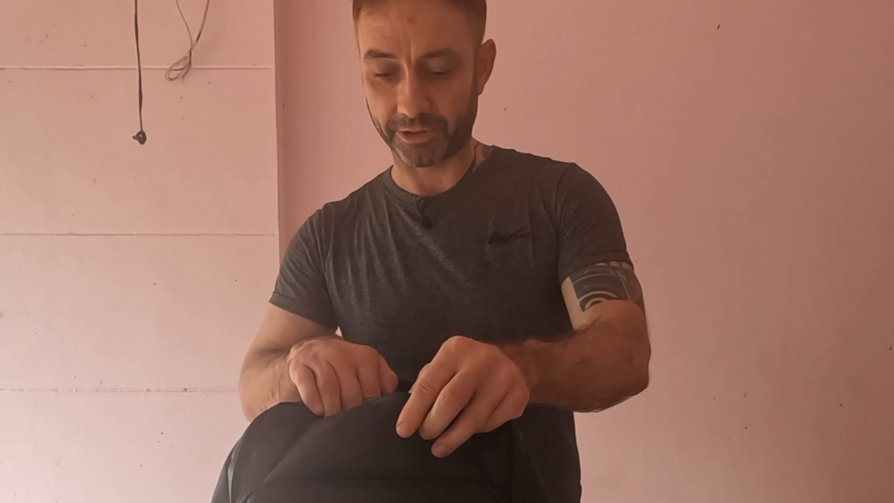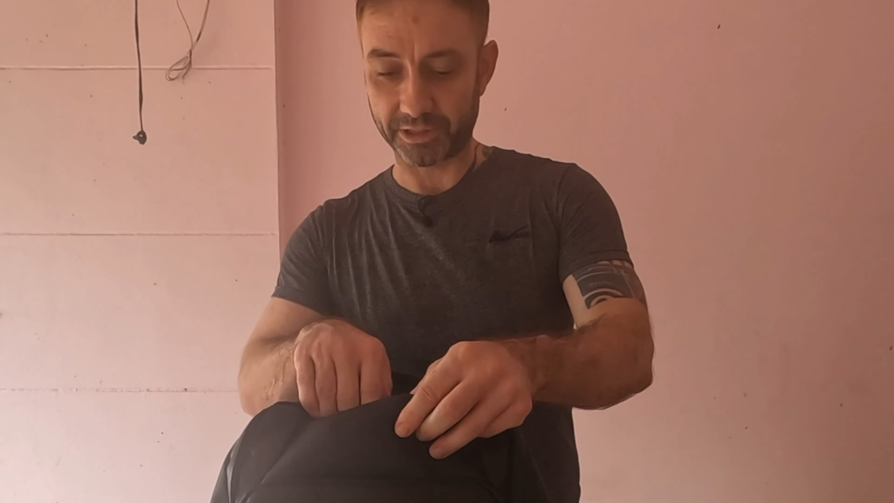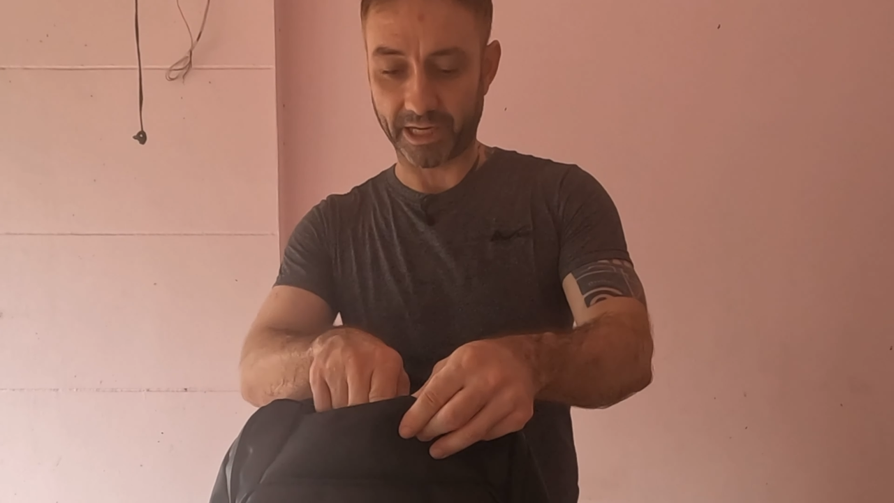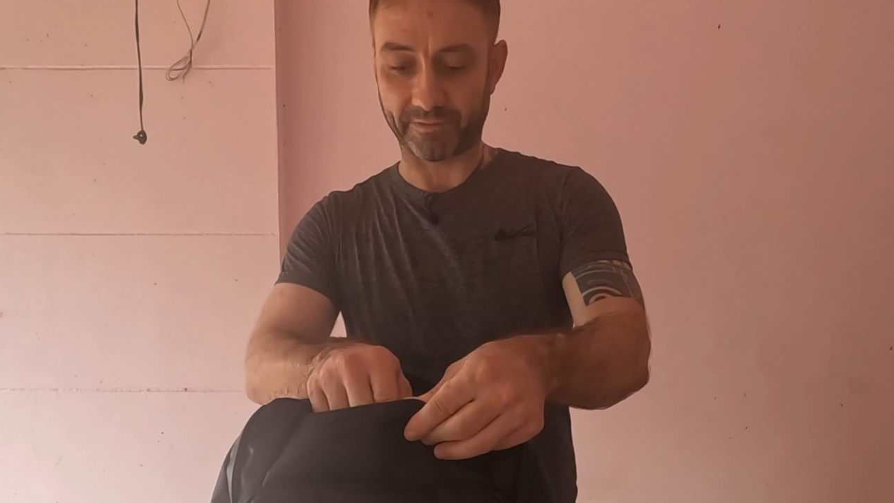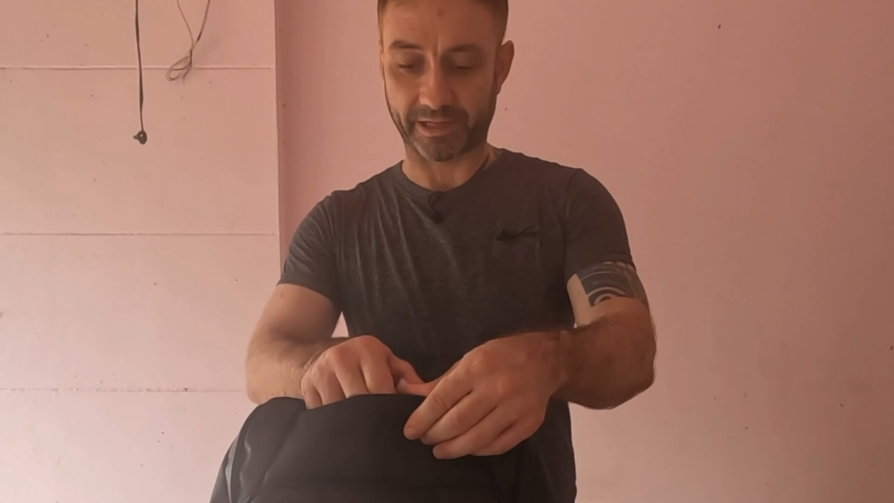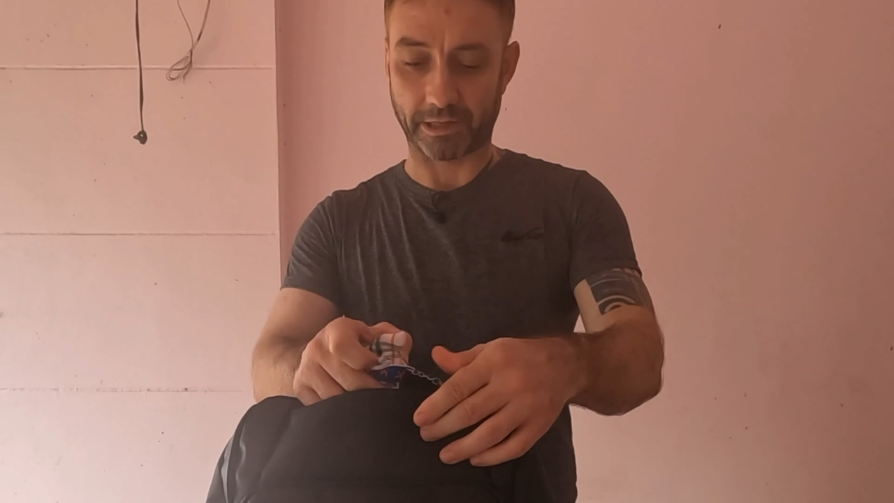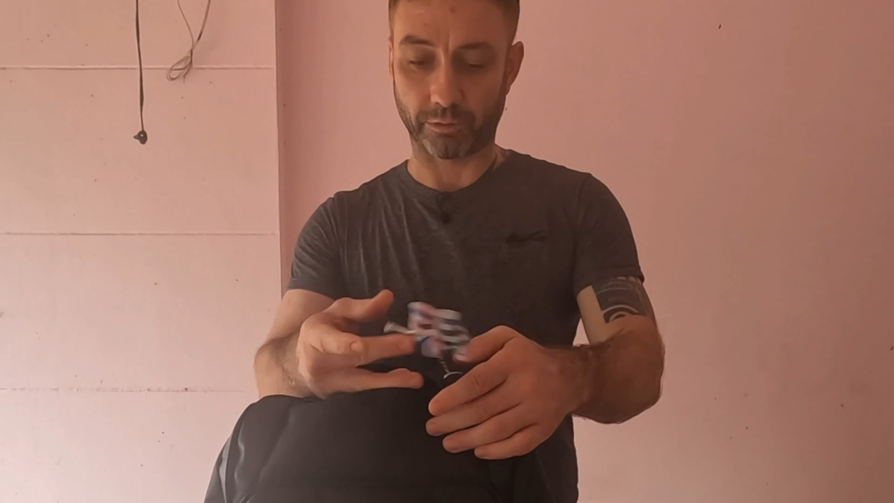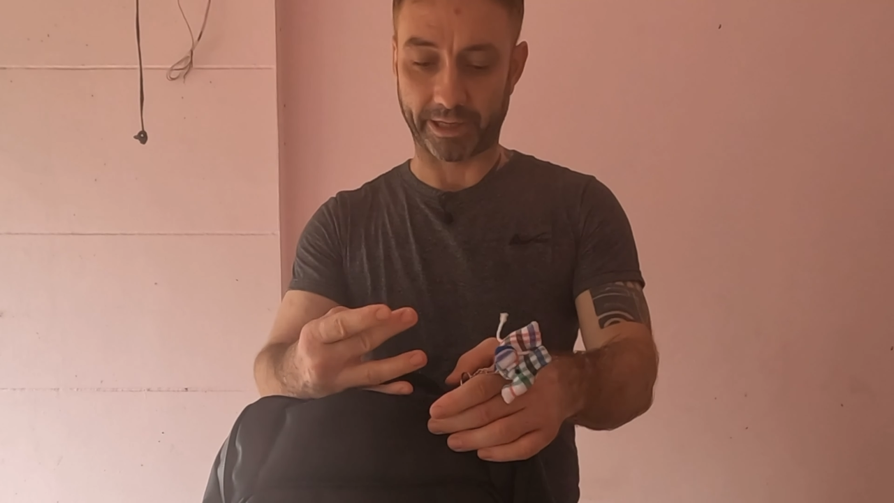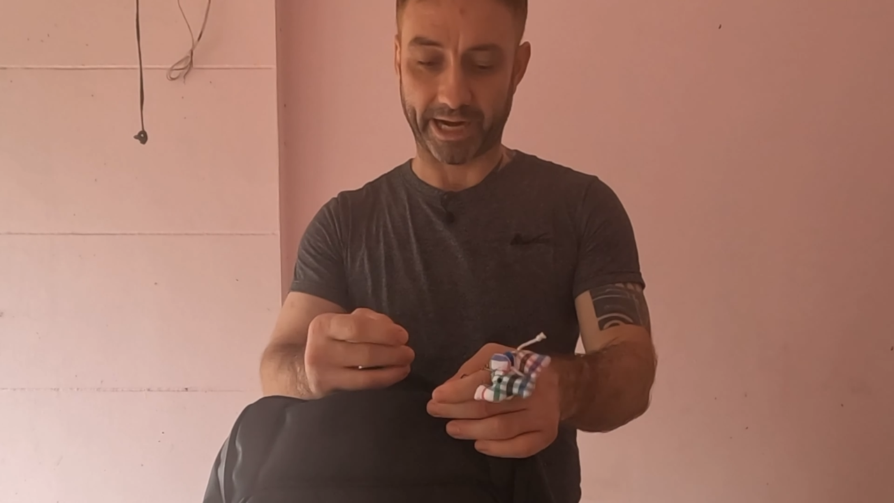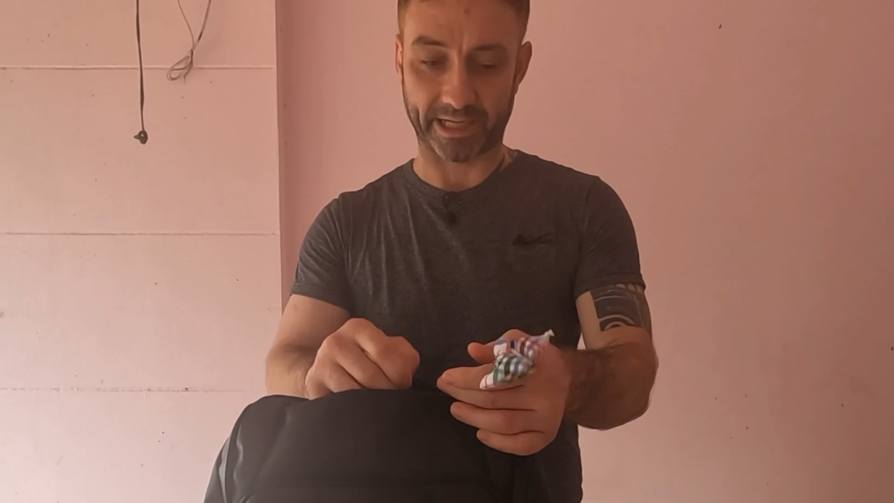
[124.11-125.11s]
you just have like a
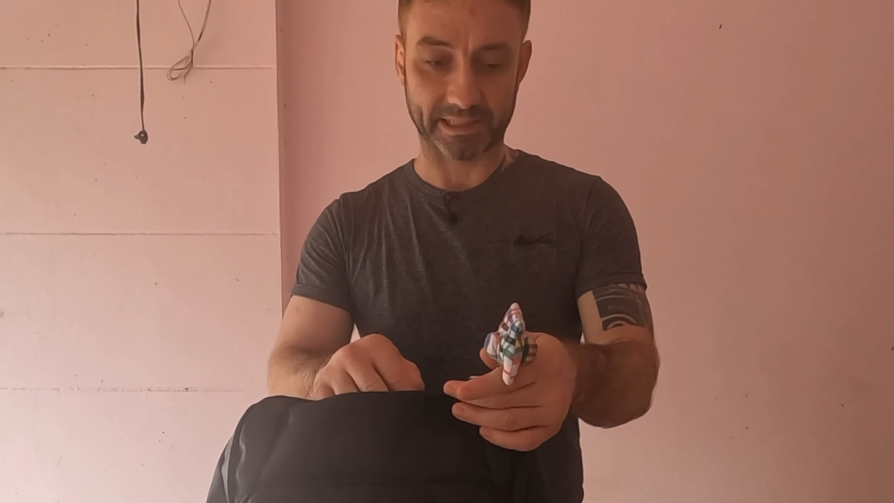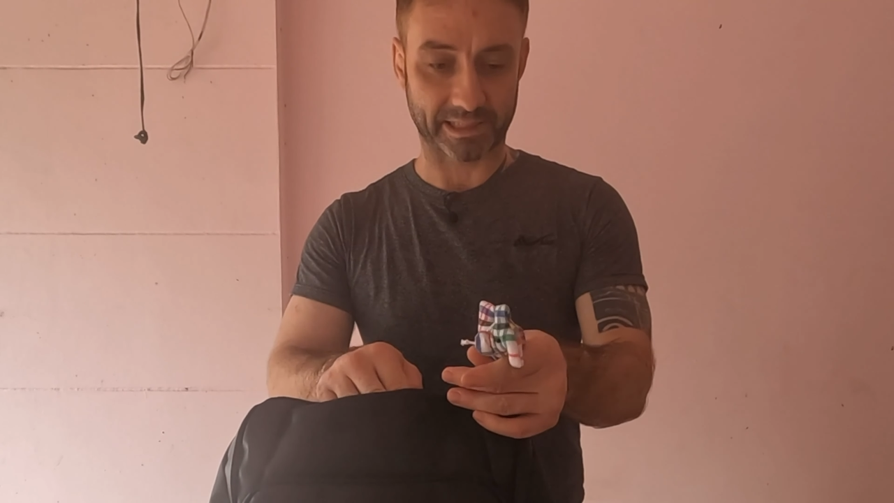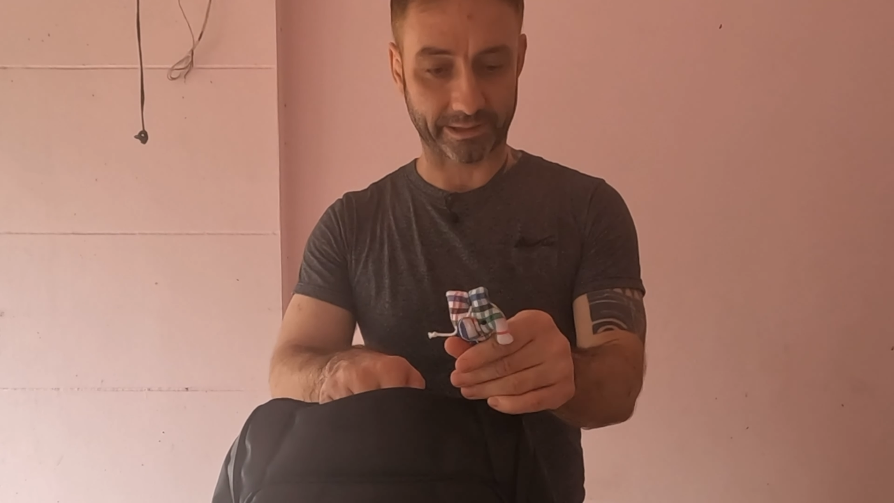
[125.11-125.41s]
quick access,